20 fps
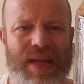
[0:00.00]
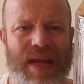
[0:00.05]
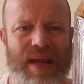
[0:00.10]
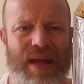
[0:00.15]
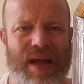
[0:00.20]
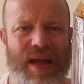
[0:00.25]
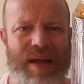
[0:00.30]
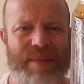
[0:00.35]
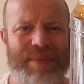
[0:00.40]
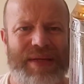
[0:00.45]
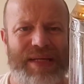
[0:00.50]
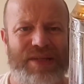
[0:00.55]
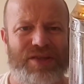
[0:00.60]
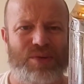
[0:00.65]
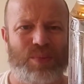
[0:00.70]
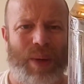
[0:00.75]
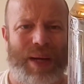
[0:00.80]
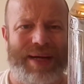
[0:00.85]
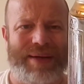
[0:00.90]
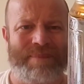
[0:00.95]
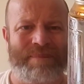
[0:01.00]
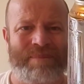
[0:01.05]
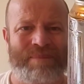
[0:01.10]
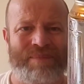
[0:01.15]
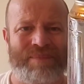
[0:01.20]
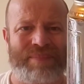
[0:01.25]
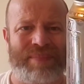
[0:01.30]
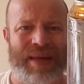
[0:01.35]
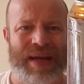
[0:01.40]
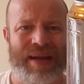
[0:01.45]
this one
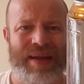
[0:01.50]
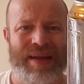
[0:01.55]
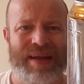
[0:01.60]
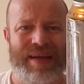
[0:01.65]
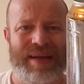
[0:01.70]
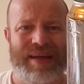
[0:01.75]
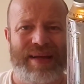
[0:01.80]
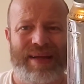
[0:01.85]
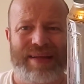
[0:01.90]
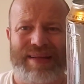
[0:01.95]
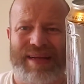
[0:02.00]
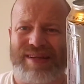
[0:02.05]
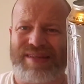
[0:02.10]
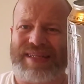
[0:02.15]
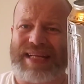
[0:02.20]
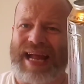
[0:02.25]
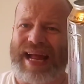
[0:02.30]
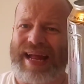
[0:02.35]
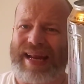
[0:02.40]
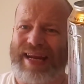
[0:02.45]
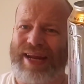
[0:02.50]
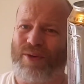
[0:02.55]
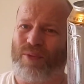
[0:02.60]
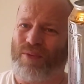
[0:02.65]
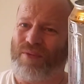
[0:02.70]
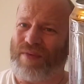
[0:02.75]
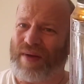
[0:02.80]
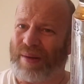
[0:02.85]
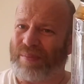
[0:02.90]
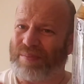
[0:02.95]
does get a little
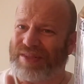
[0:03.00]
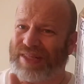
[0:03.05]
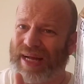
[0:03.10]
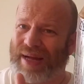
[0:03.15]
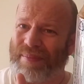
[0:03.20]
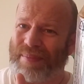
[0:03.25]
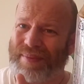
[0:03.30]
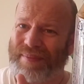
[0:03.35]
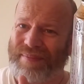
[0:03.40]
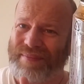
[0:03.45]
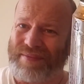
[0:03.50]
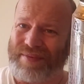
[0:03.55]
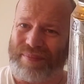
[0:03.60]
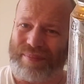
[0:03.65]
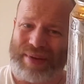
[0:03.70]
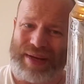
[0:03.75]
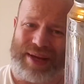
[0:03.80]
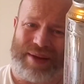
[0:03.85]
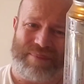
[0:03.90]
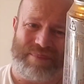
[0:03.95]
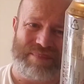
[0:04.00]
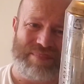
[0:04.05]
for me,